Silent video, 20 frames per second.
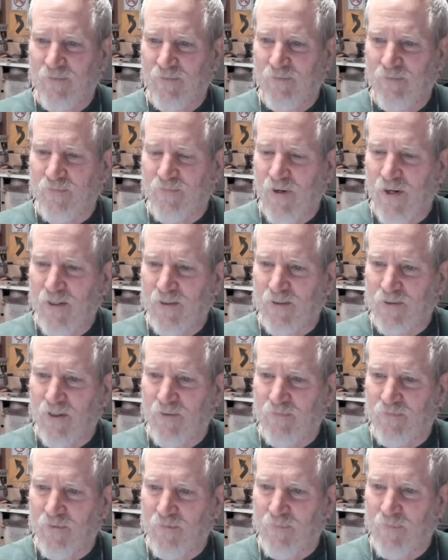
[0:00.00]
phrase
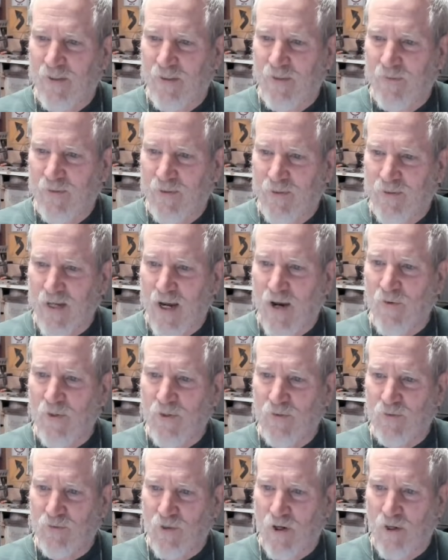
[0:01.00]
come from anyway?
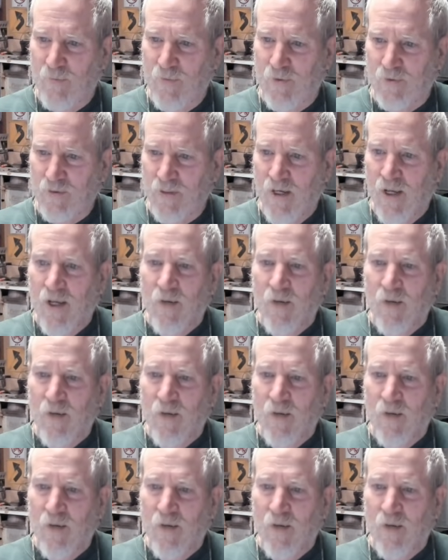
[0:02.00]
Doubting Thomas.